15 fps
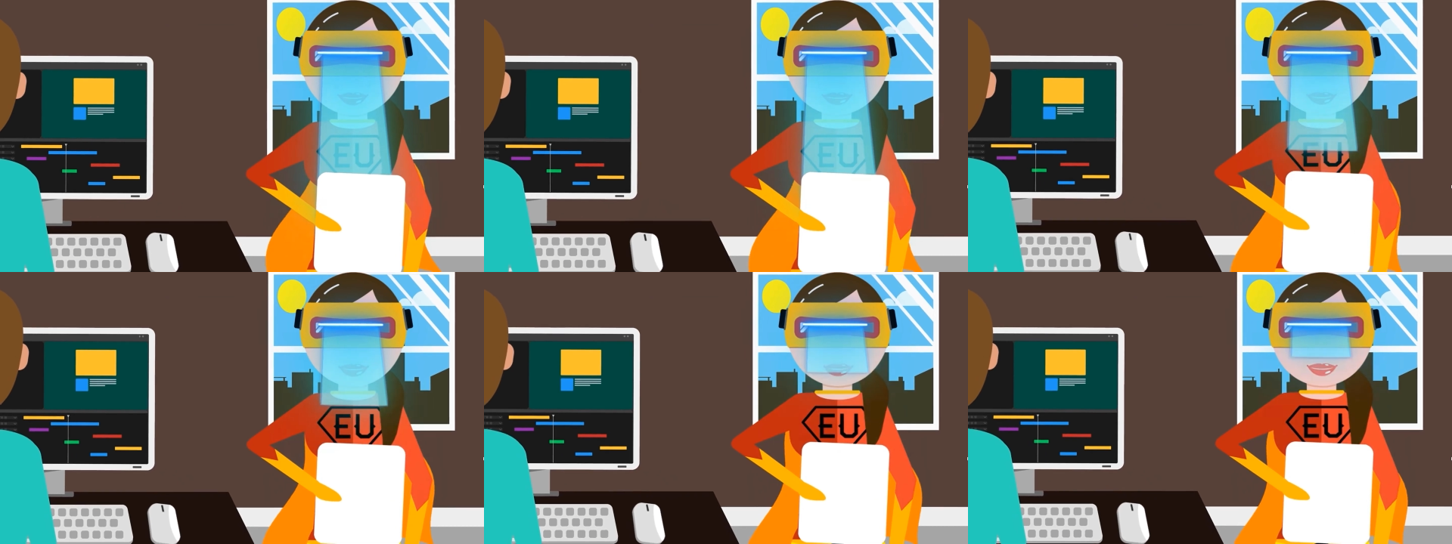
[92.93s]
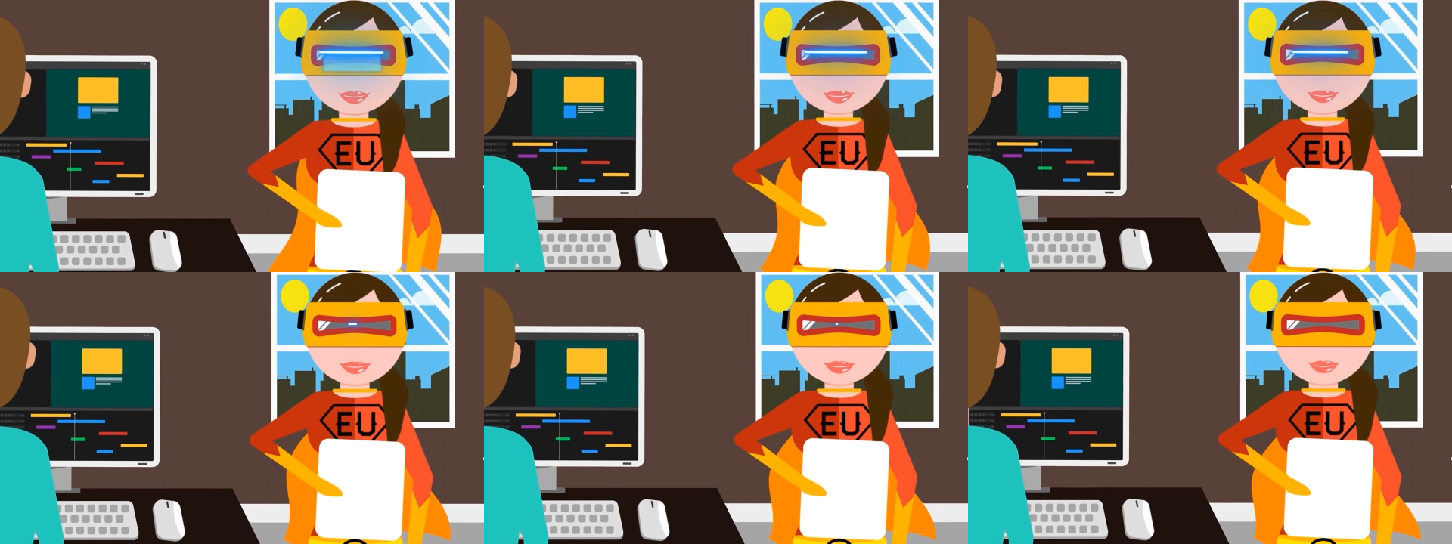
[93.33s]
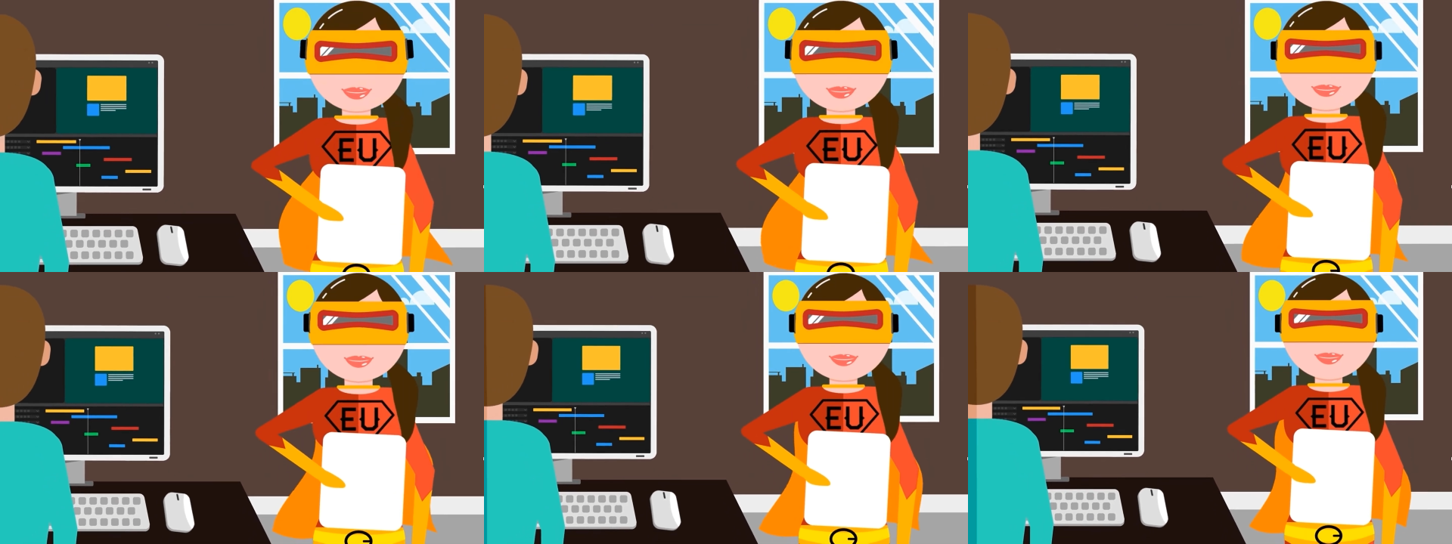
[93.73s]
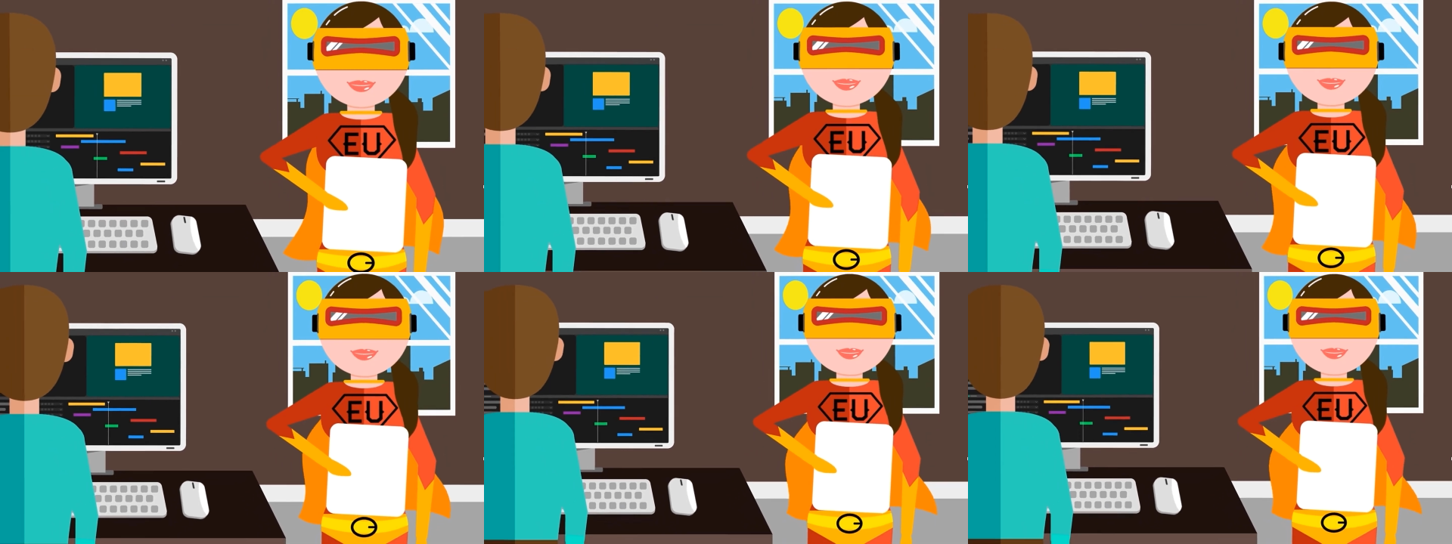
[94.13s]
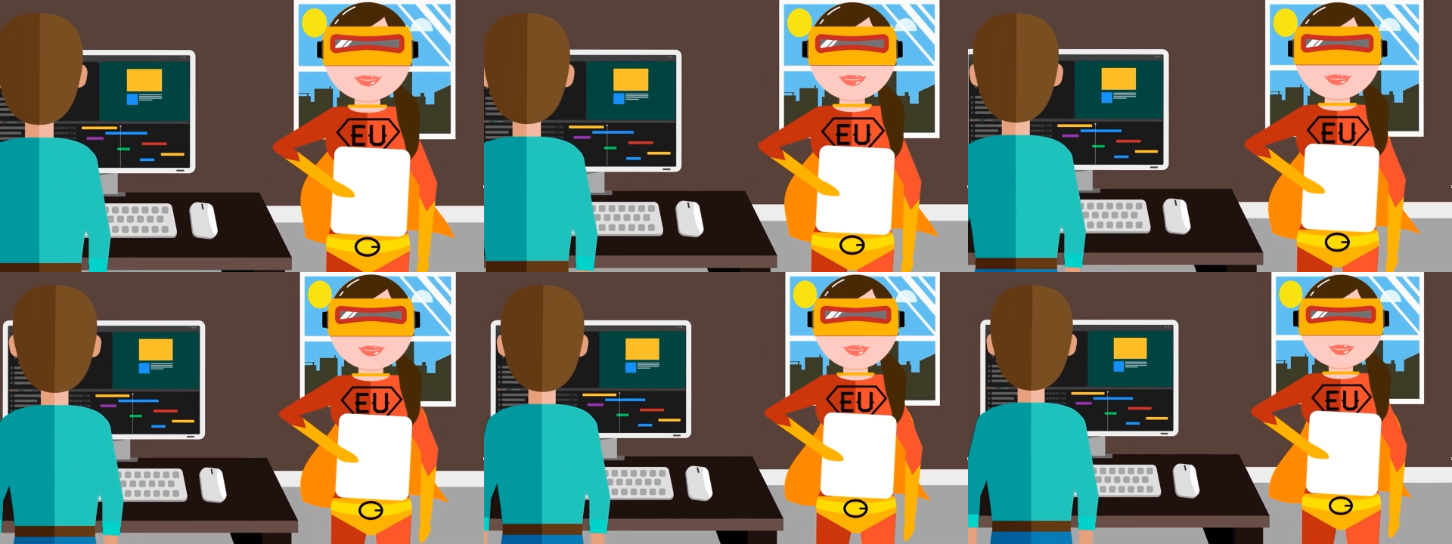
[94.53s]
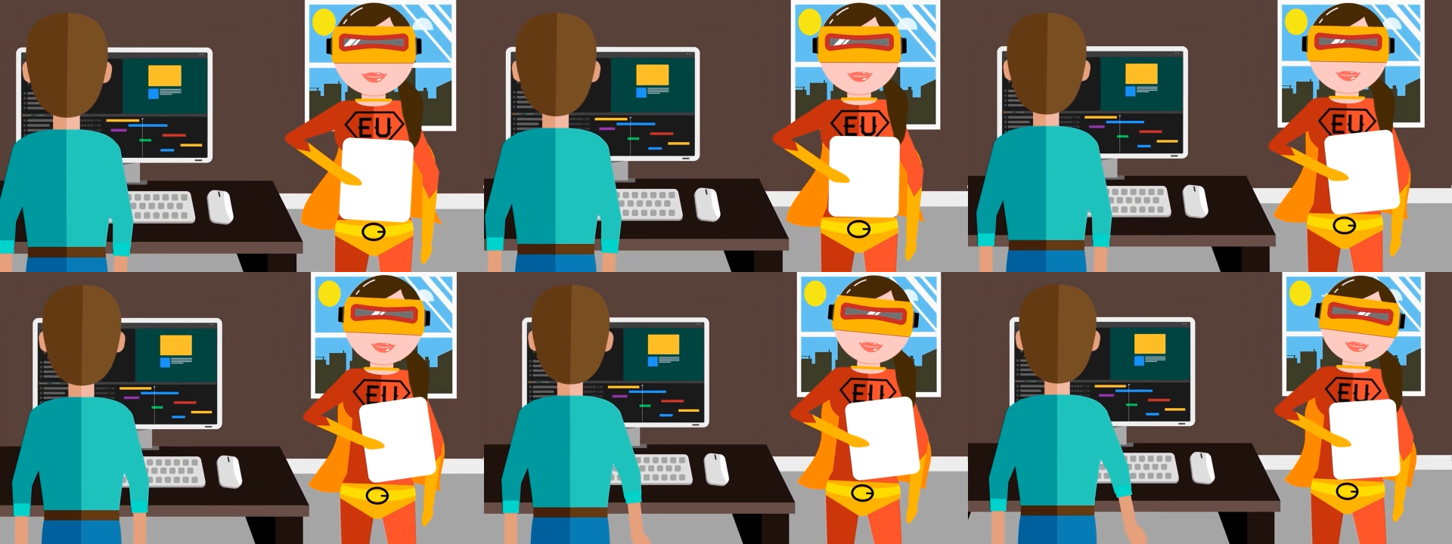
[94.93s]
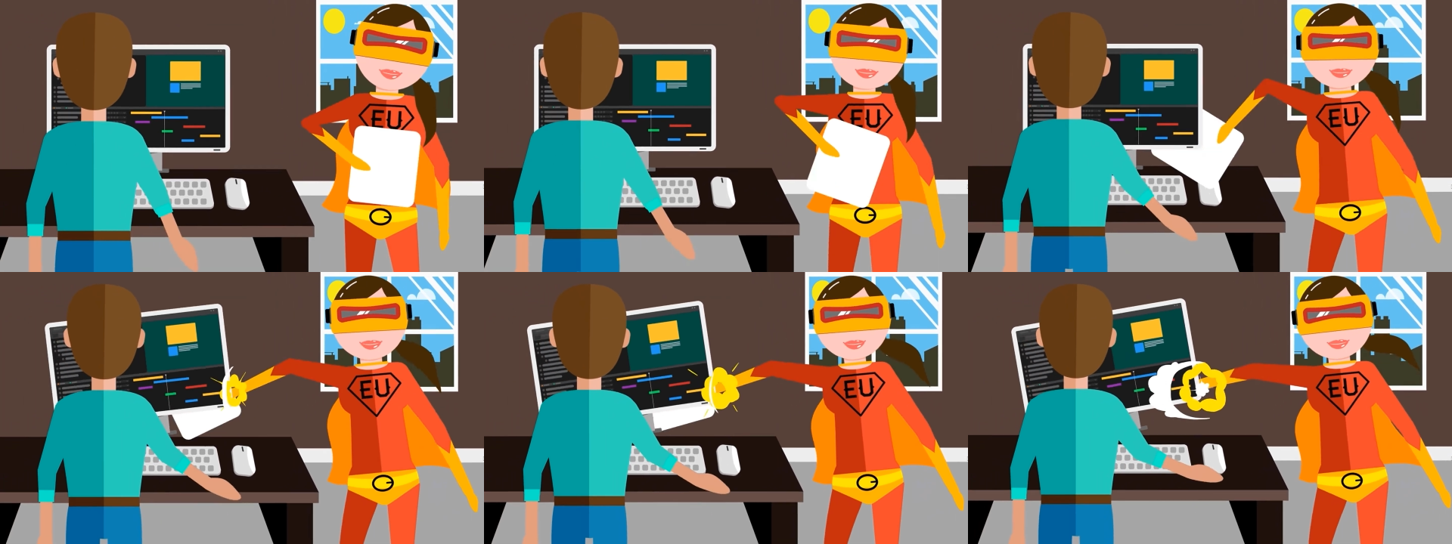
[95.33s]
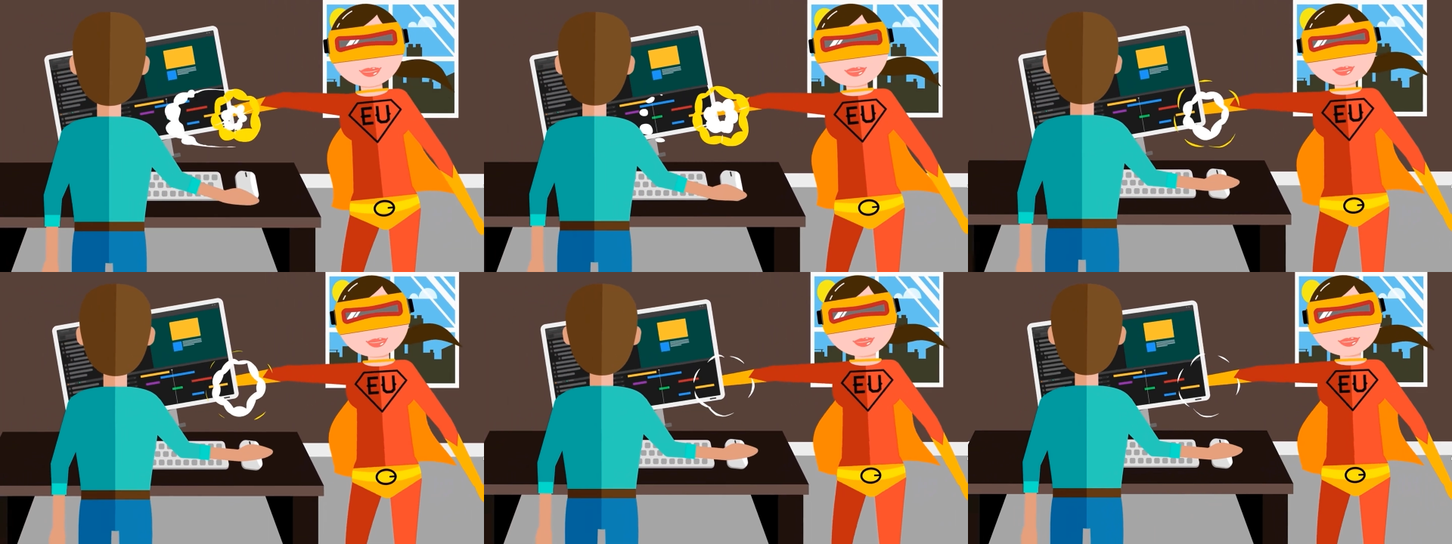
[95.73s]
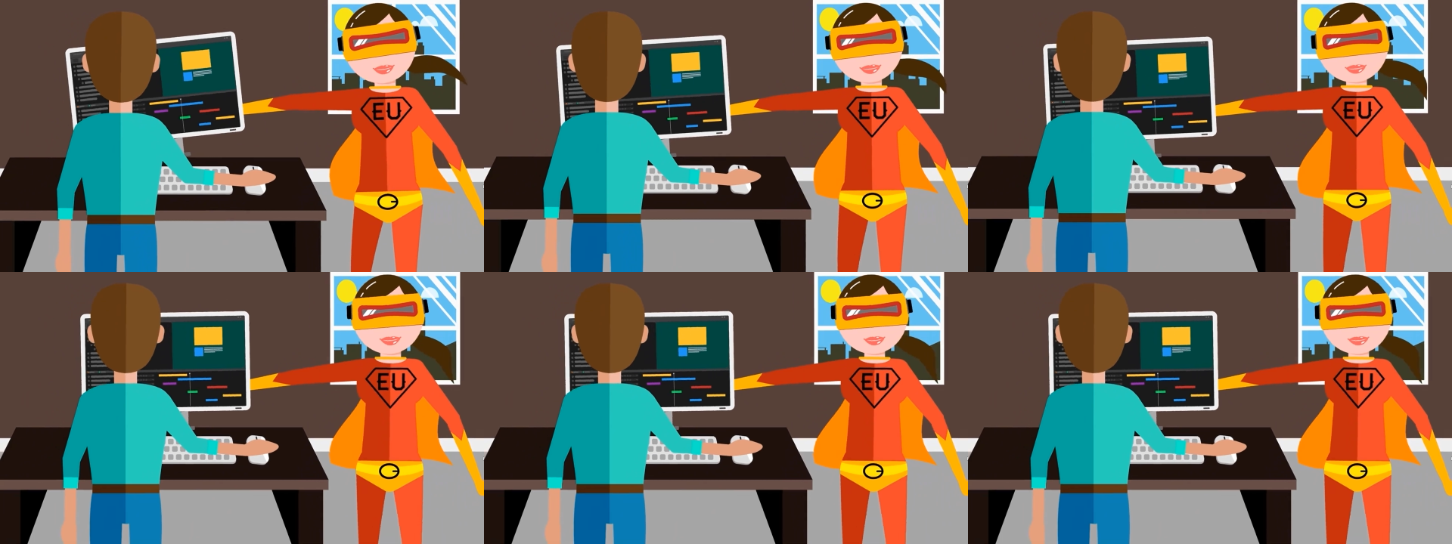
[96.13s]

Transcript: (no speaker visible)